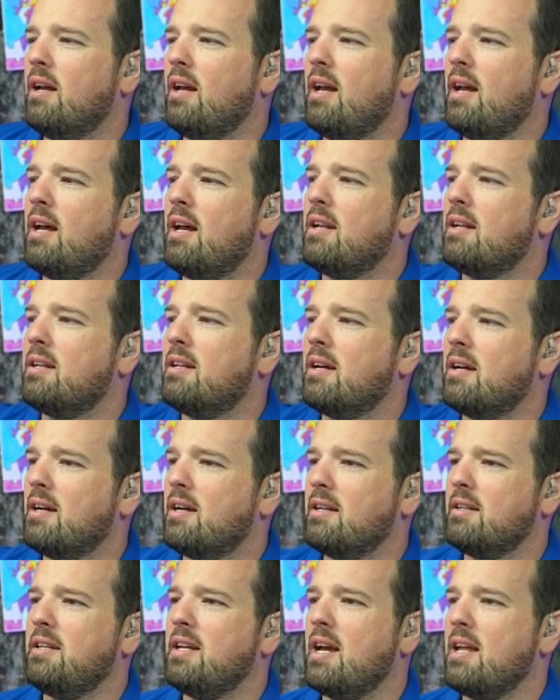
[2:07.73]
And
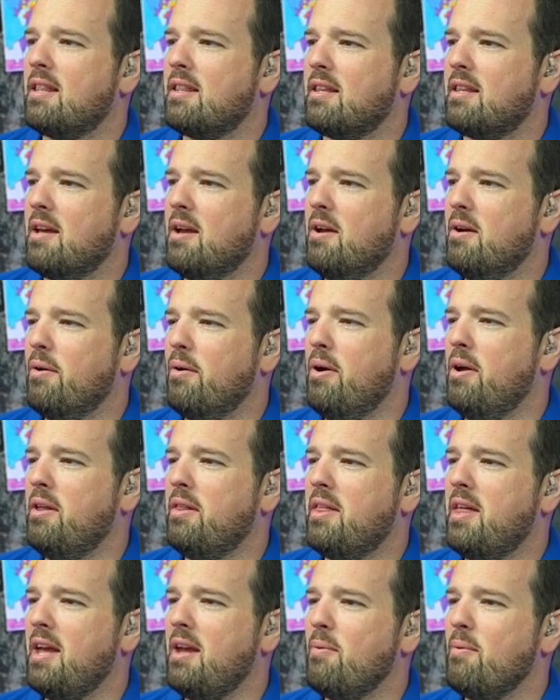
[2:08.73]
uh, yet
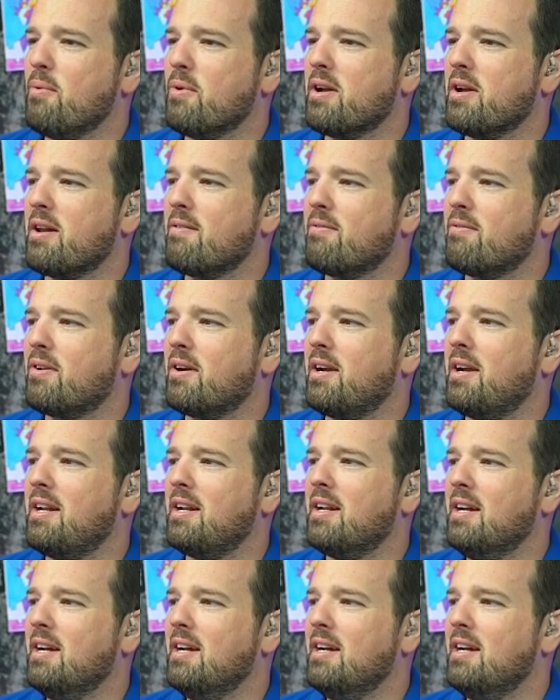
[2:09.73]
they were not afraid,